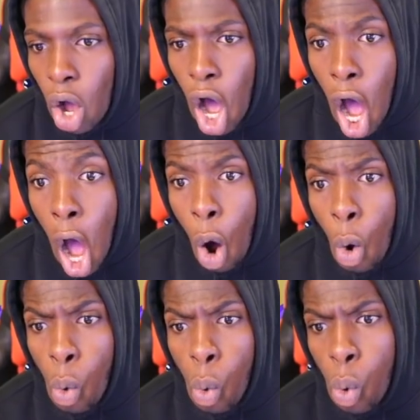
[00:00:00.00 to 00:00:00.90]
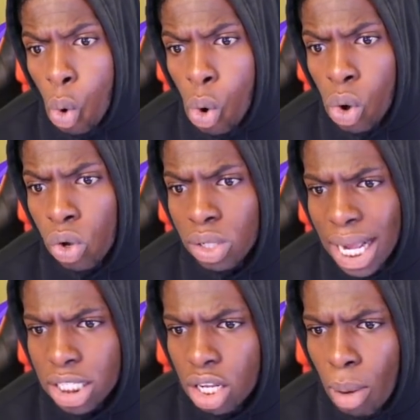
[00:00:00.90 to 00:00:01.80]
Oh!
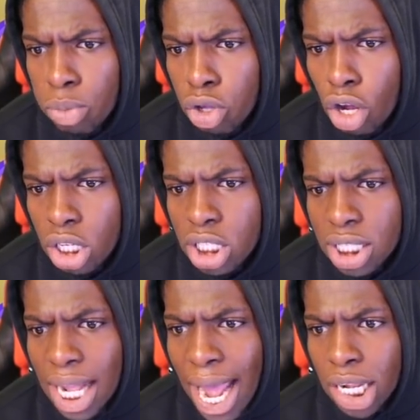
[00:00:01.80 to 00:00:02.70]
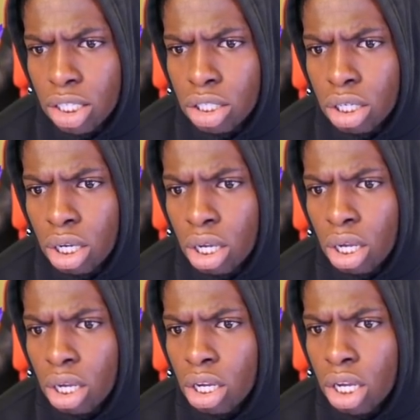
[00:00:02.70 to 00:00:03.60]
That's some good stats.
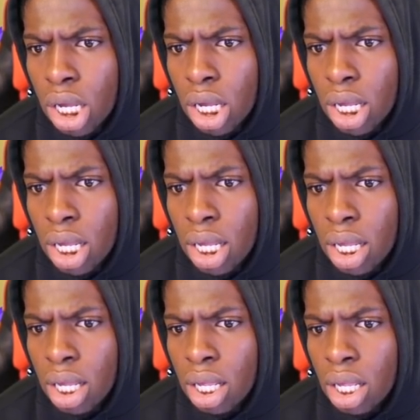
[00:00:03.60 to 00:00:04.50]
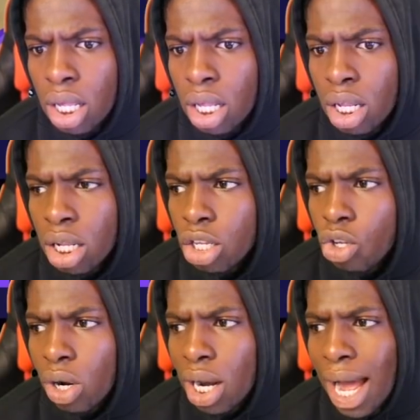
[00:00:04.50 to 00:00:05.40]
Don't go for any try
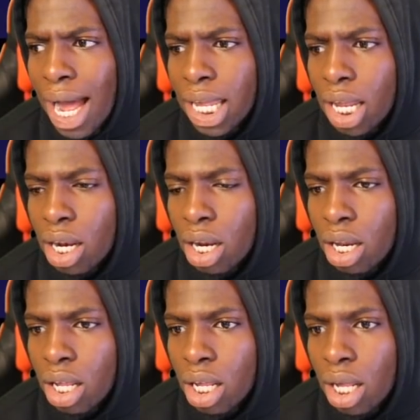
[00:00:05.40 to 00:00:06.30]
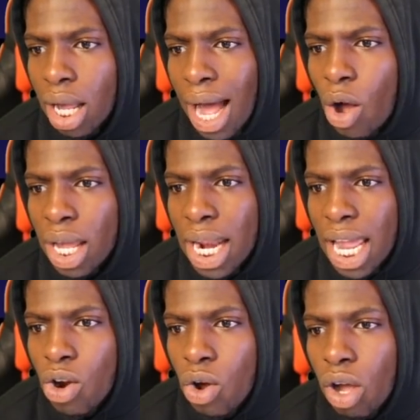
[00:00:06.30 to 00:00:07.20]
You're lying. How can
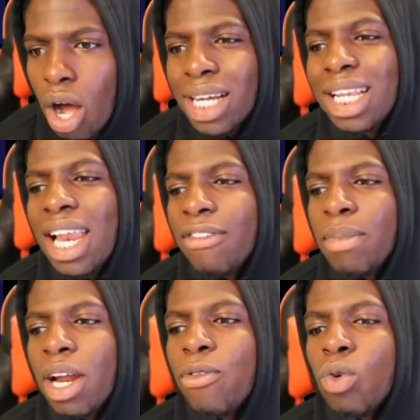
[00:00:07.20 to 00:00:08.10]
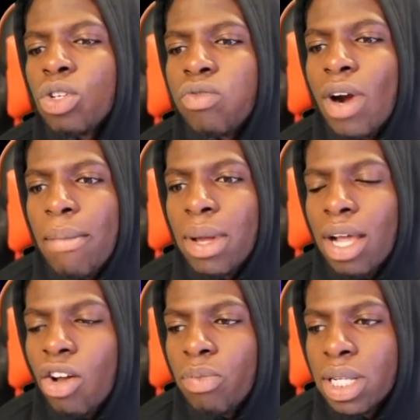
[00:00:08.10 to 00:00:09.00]
he not? Oh, he's a left mid. I thought it was a right mid.
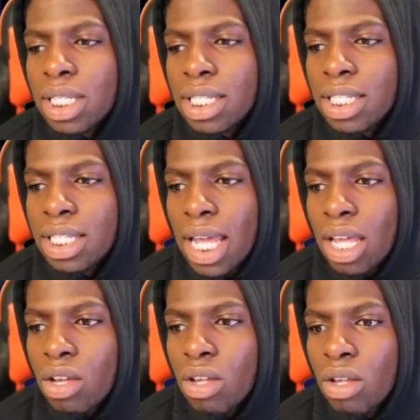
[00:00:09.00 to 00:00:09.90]
That would have been sick.